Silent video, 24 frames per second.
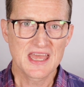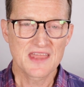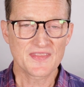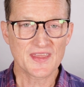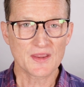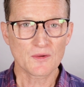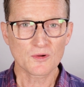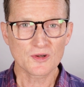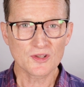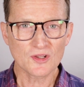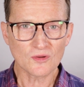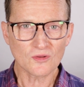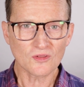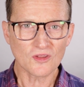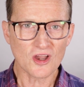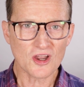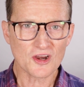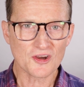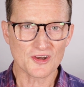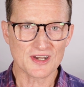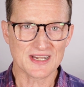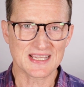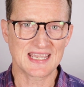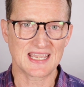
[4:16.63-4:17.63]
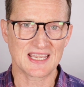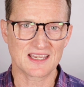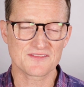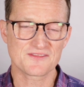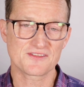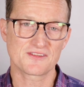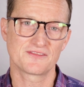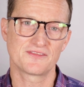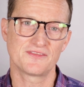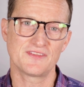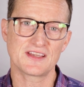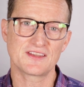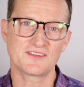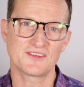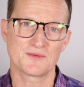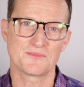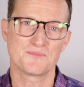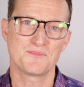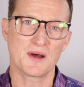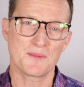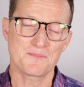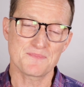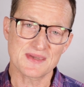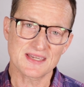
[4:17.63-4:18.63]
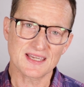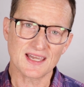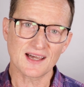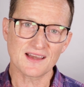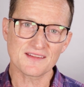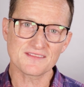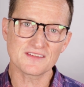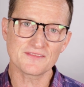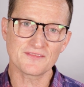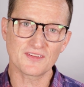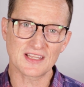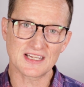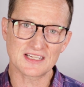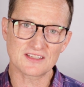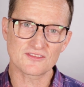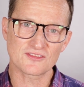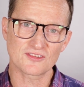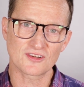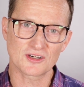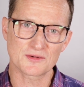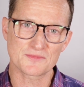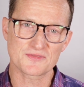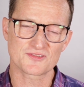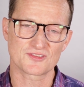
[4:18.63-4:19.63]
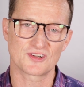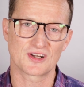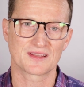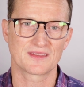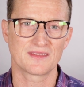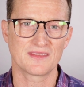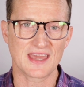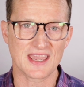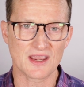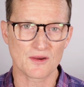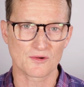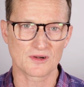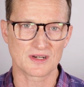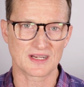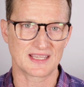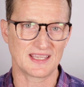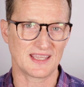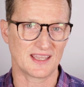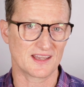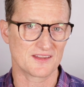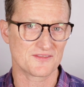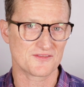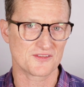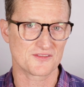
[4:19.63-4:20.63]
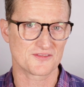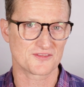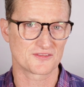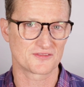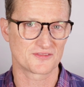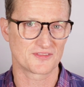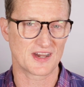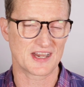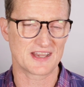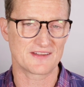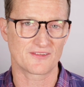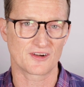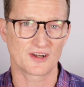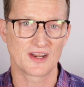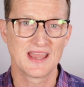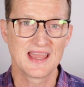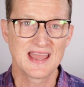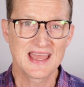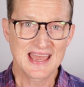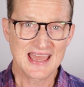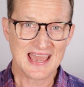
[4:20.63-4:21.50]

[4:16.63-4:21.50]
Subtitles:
They were no longer a cancer victim, but because of Lance Armstrong, they were a cancer survivor.